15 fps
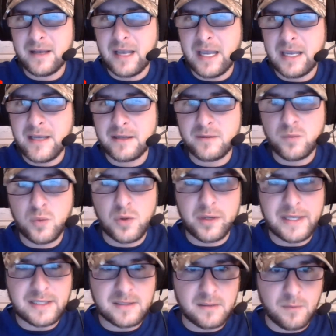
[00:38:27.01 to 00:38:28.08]
and we'll
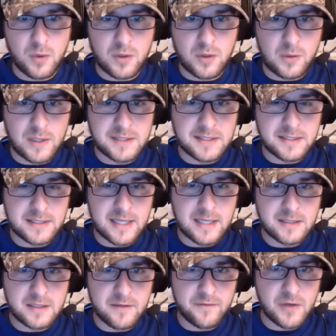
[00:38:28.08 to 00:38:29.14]
get some more questions
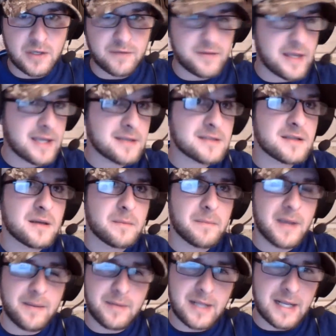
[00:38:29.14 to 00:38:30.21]
answered. If you could think of something
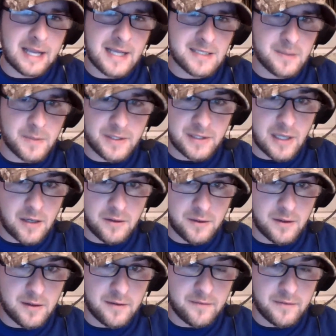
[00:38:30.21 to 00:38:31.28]
maybe that hasn't been thought
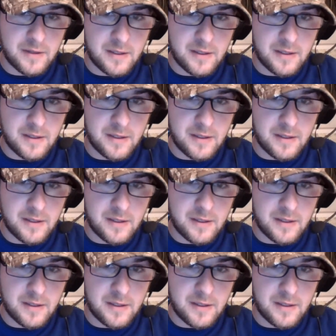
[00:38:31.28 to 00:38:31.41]
of,